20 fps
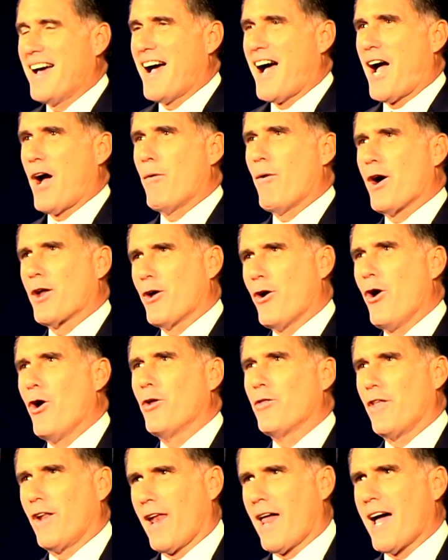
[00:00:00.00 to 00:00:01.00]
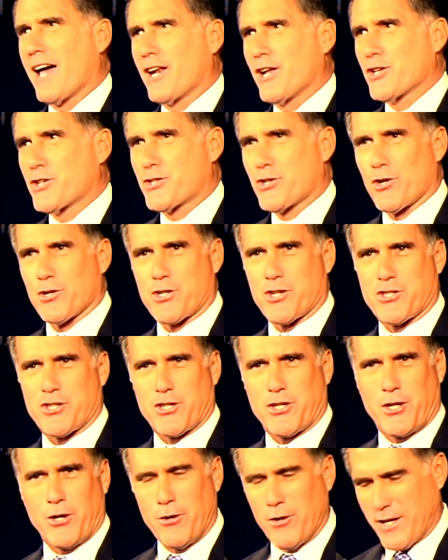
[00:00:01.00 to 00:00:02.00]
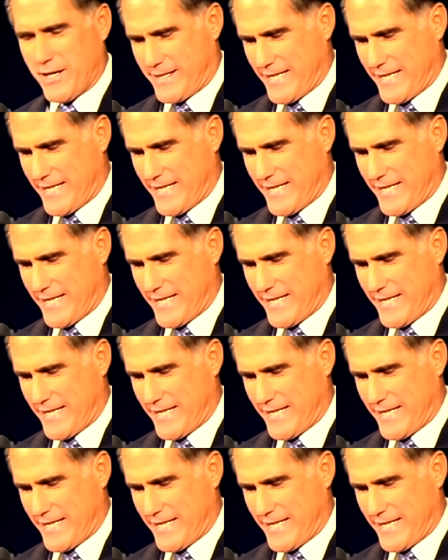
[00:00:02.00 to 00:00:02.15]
I want to hold the line on Social Security